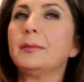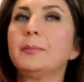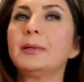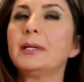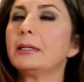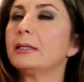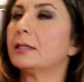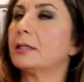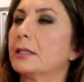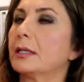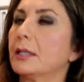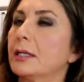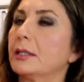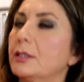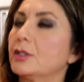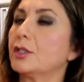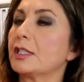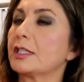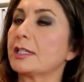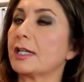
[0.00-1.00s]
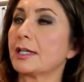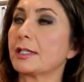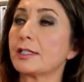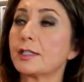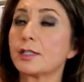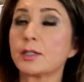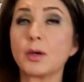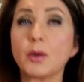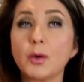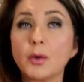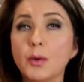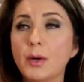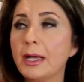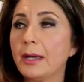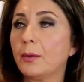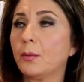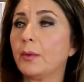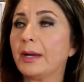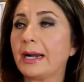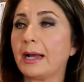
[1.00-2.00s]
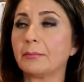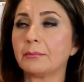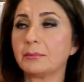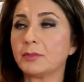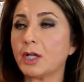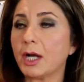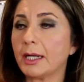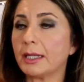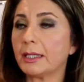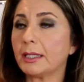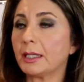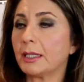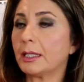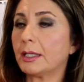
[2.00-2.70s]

keep it just like so. When I'm done